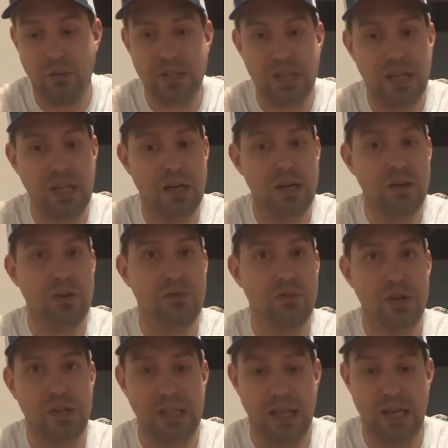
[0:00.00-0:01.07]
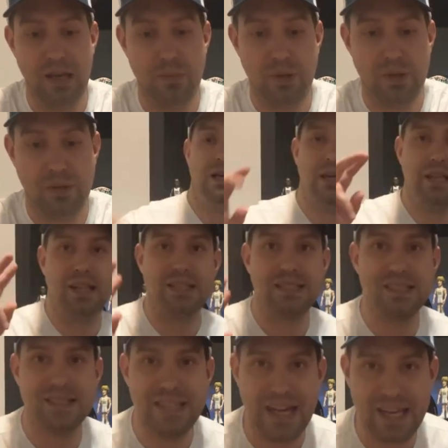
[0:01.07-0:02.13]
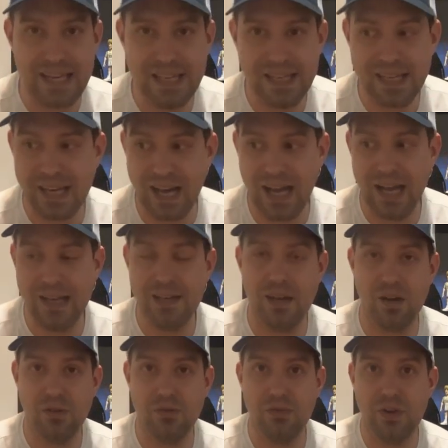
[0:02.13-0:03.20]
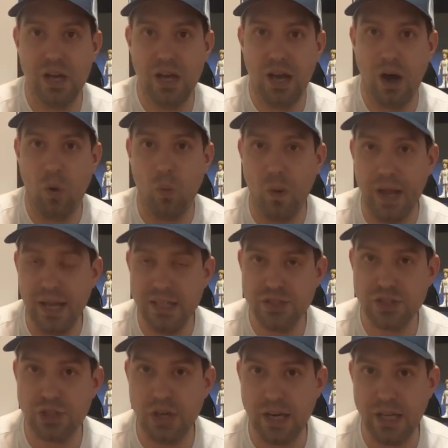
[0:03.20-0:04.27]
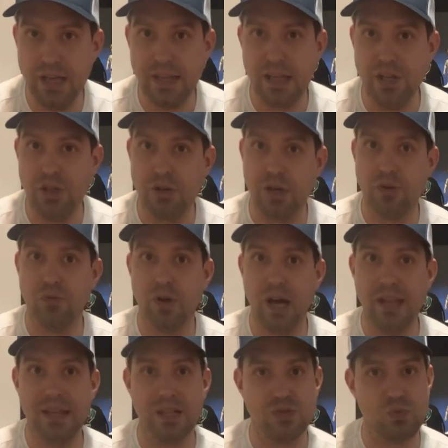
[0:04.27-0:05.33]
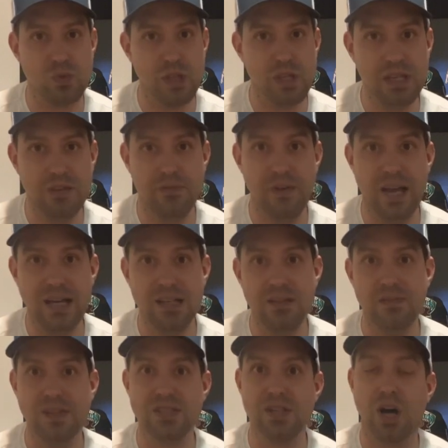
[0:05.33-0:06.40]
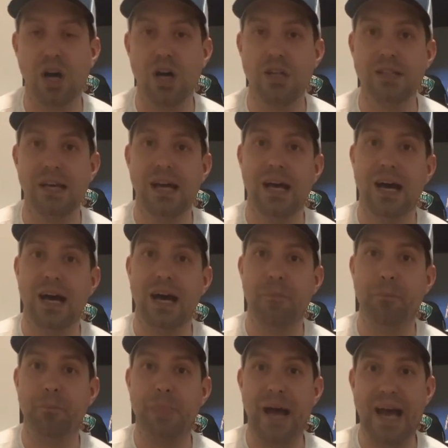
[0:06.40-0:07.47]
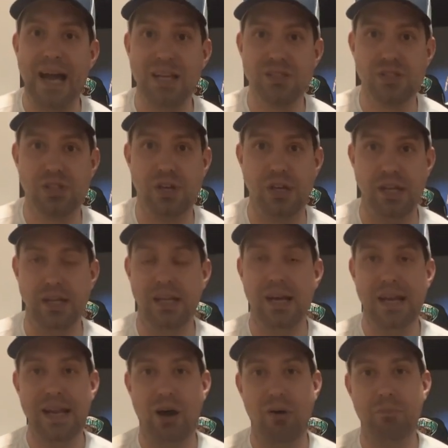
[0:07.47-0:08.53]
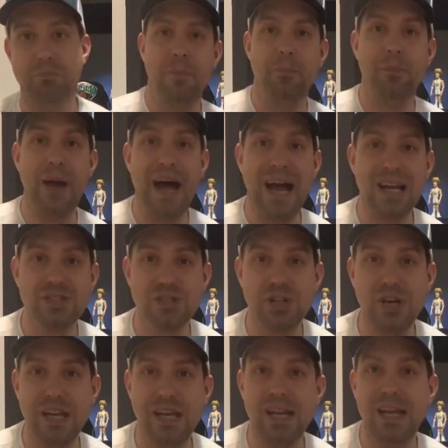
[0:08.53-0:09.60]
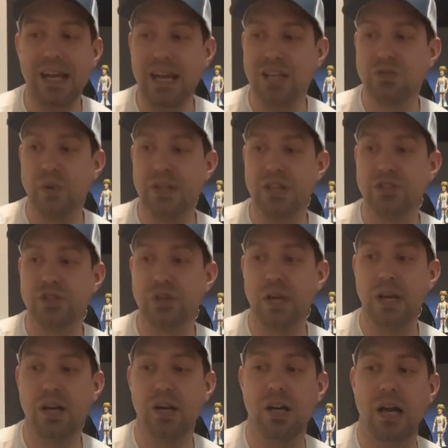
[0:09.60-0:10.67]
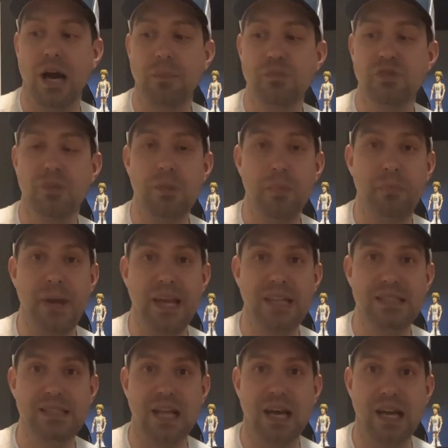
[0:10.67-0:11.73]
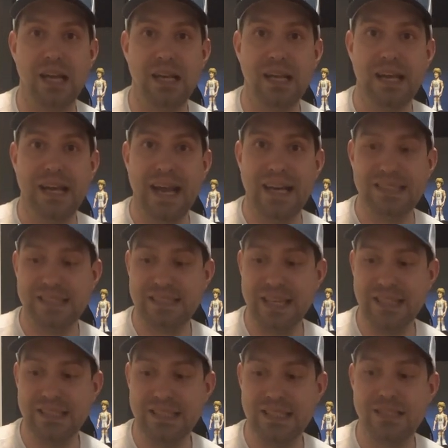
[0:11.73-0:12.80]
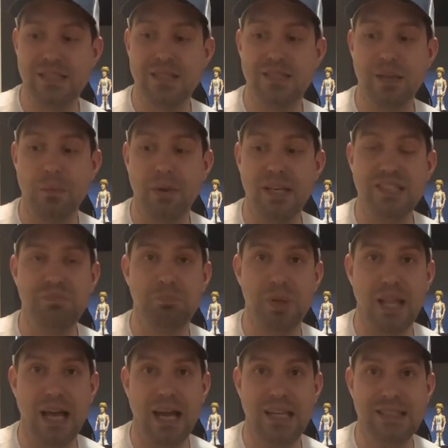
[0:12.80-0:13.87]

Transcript: here for a layup. The second kind of away screen that you can run that's really effective is called a back screen. Now, a back screen is when the screener comes from the baseline and sets it to somebody's blind